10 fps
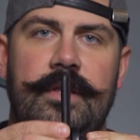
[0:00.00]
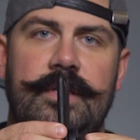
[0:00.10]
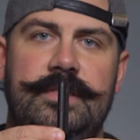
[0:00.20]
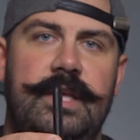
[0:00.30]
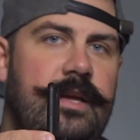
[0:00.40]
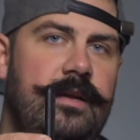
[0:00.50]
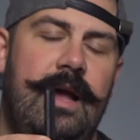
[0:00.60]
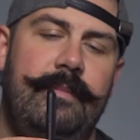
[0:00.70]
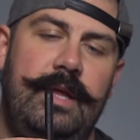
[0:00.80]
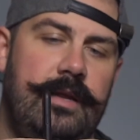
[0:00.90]
This thing,
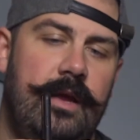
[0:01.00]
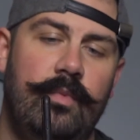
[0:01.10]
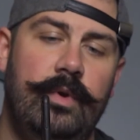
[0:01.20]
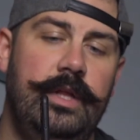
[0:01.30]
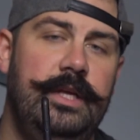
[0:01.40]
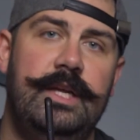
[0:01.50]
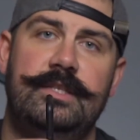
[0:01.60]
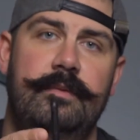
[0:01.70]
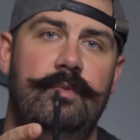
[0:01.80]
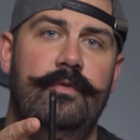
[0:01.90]
I mean, it really
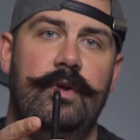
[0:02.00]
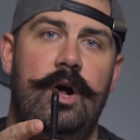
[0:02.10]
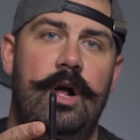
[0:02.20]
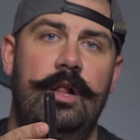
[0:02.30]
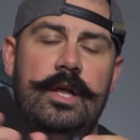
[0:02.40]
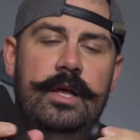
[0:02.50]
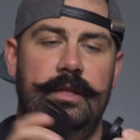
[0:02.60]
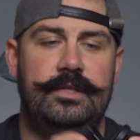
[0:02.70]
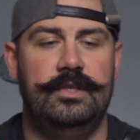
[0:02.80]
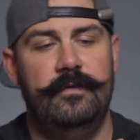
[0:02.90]
doesn't move at all.
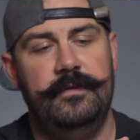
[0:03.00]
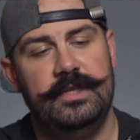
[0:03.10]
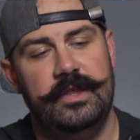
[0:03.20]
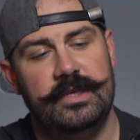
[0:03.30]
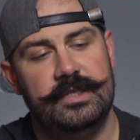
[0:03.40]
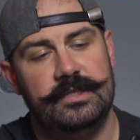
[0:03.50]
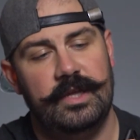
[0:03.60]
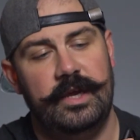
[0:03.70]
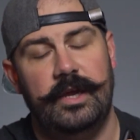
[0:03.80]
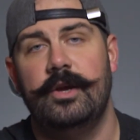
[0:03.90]
The surface of this
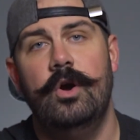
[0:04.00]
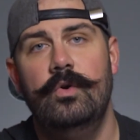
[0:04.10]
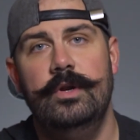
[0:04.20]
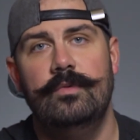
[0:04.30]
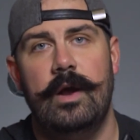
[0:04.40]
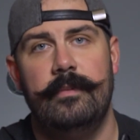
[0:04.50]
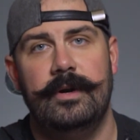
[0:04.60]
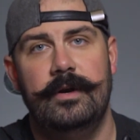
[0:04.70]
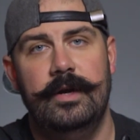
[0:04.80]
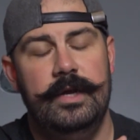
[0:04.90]
is like a coated rubber,